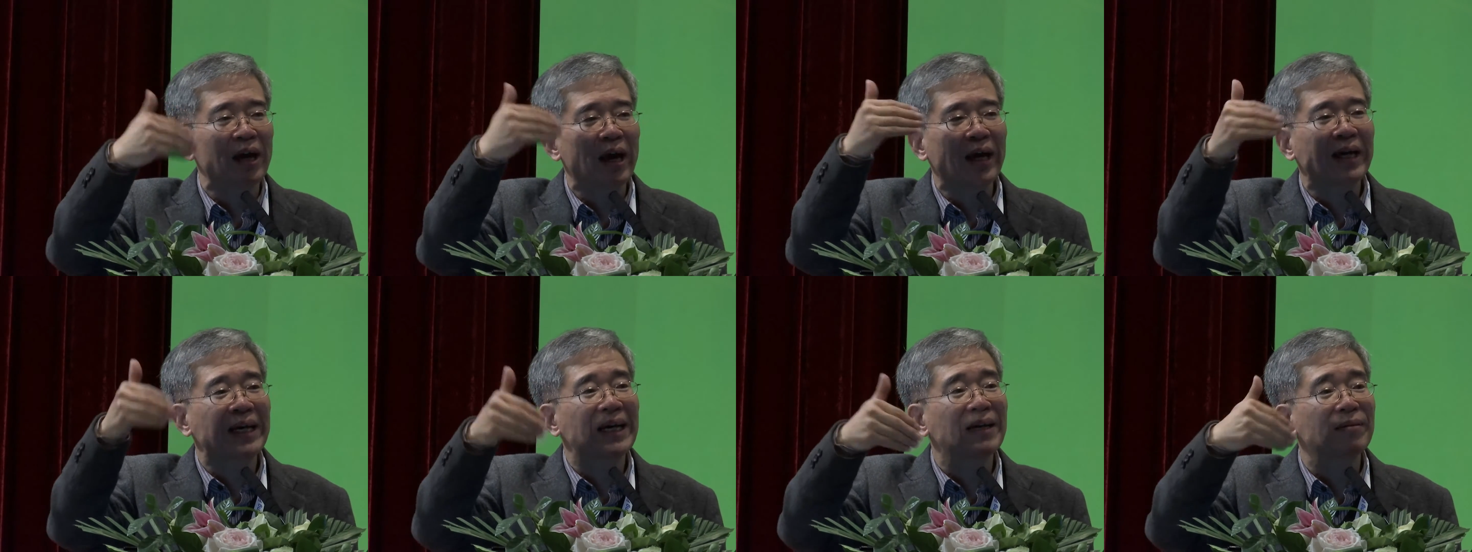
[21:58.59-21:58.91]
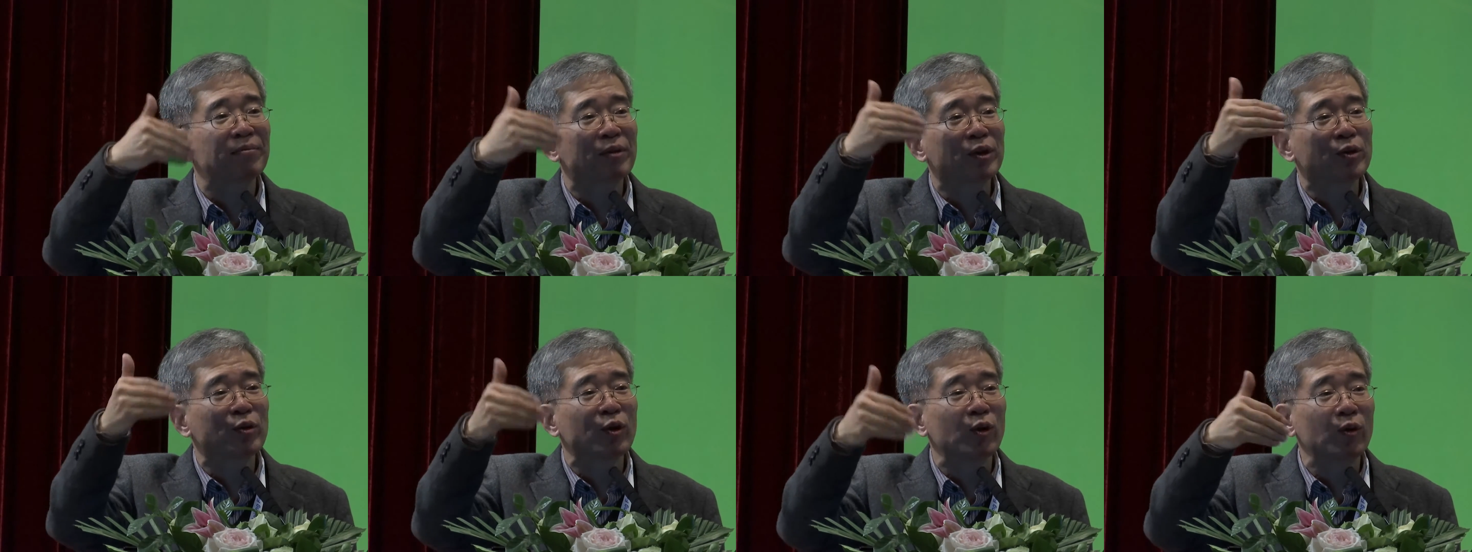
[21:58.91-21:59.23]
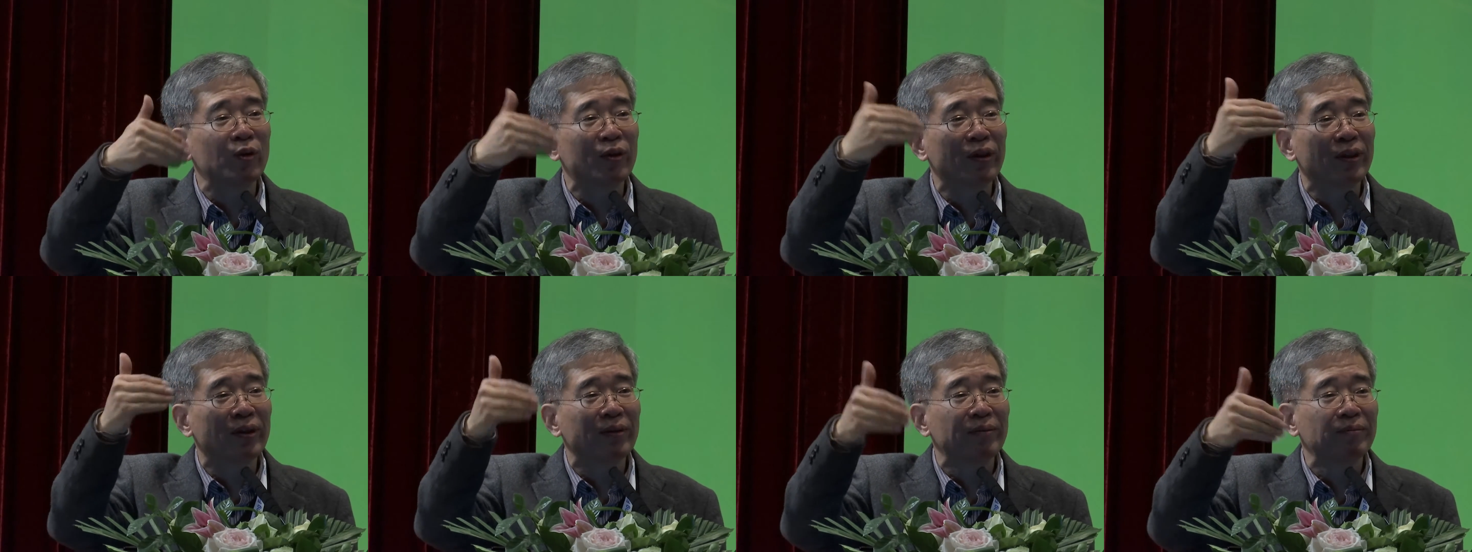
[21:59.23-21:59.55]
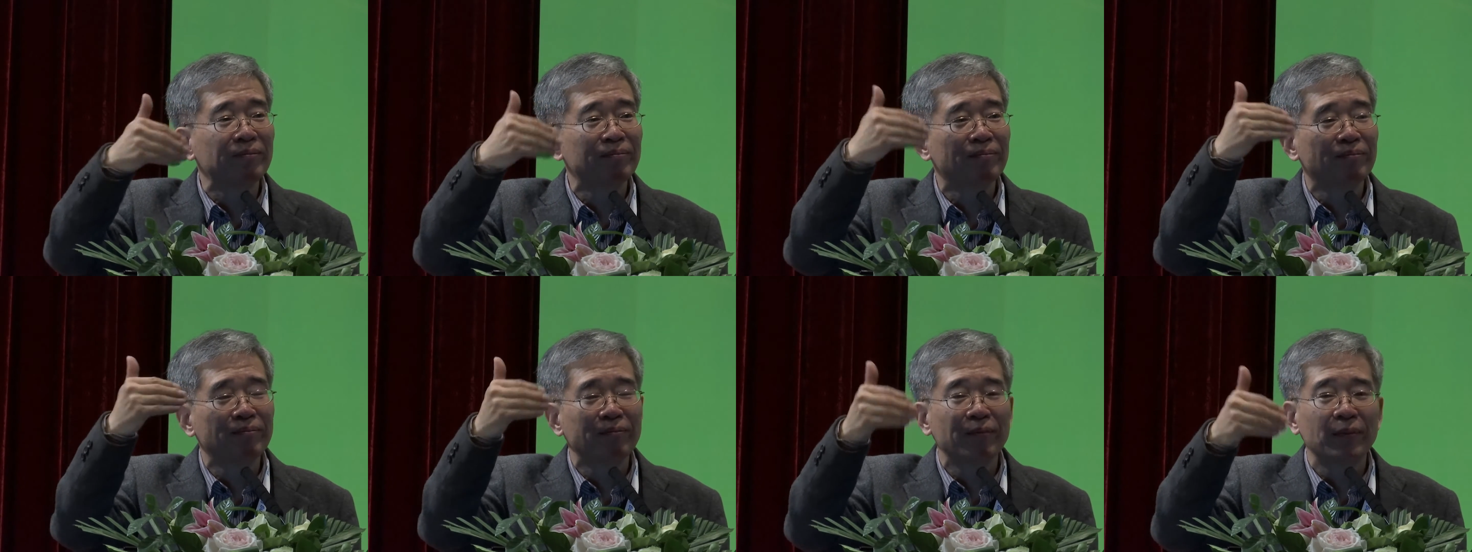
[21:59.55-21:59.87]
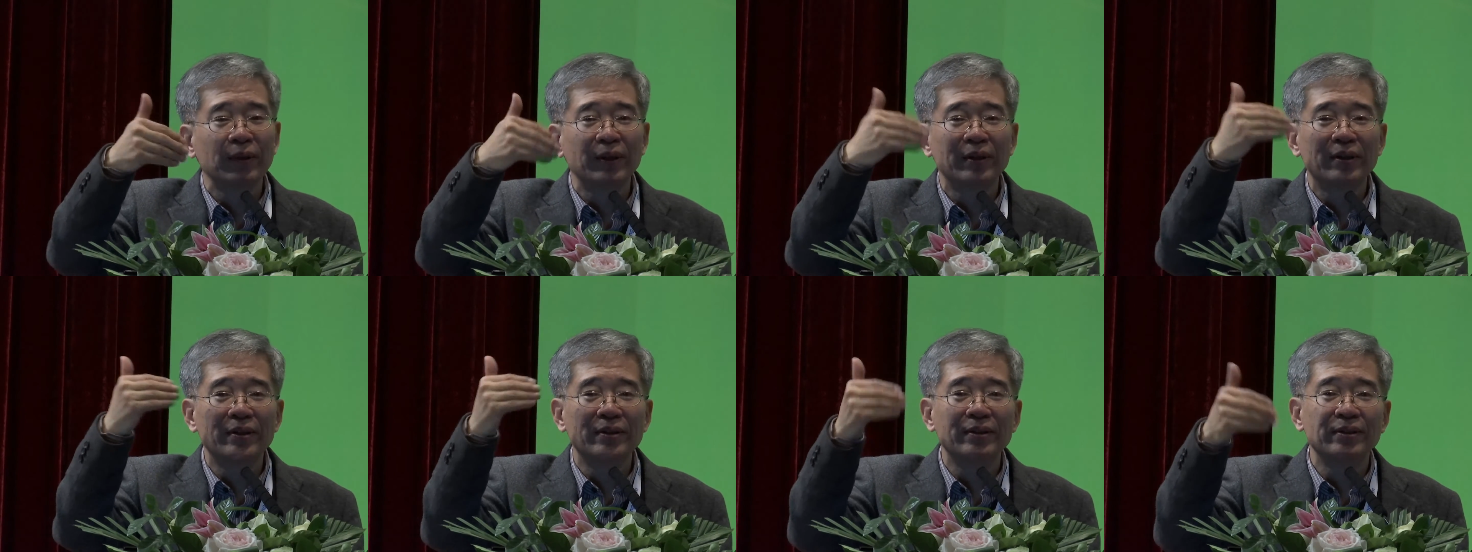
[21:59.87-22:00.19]
economic growth.
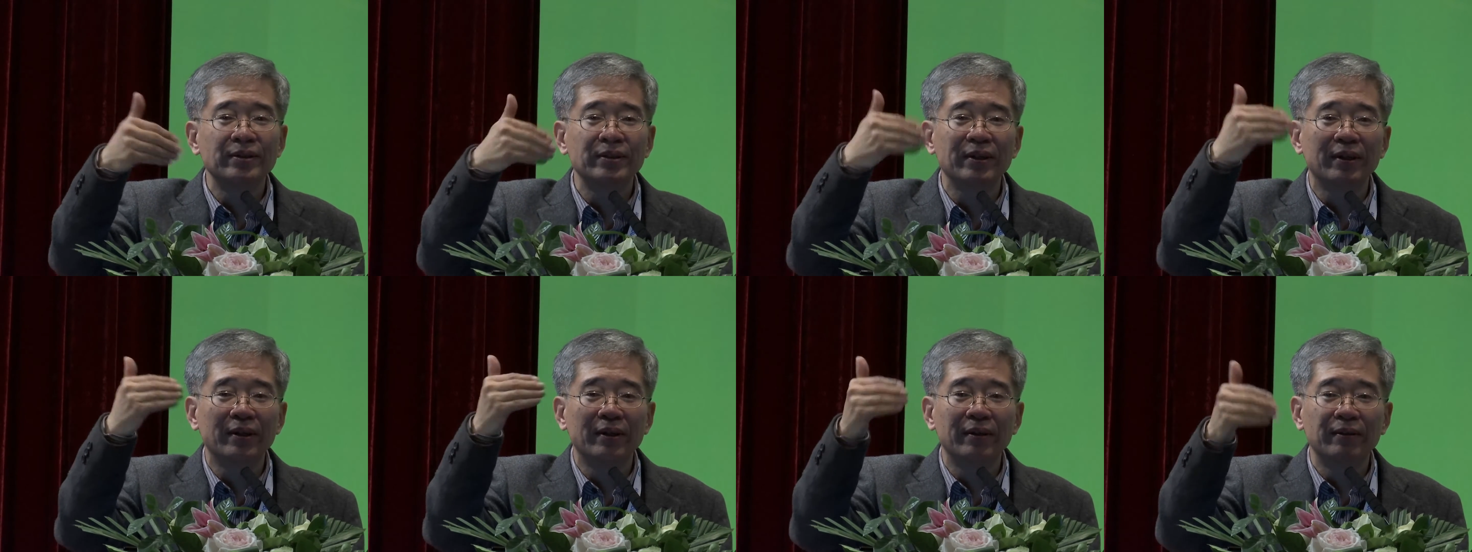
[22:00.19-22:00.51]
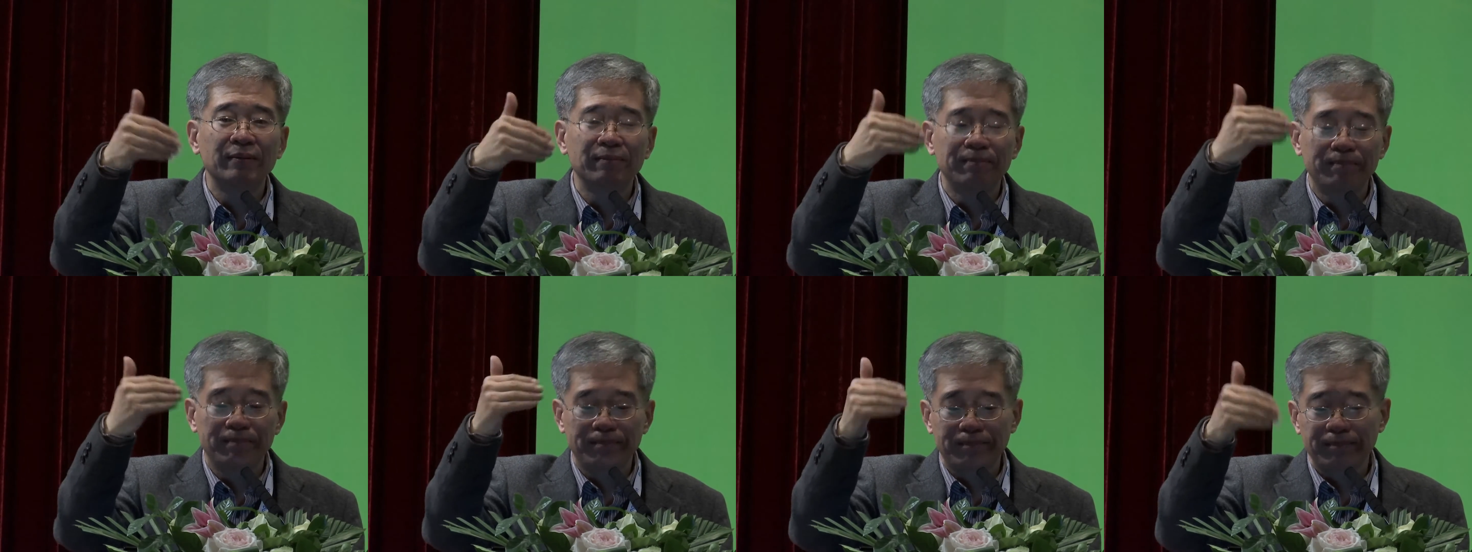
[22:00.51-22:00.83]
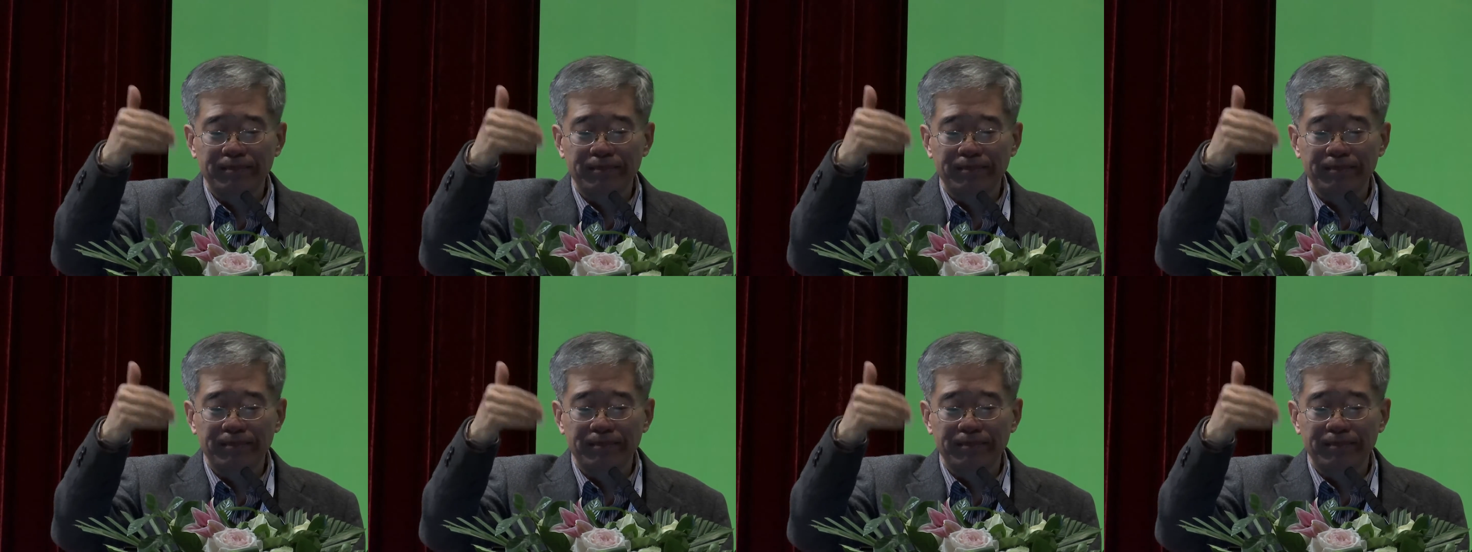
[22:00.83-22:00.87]
So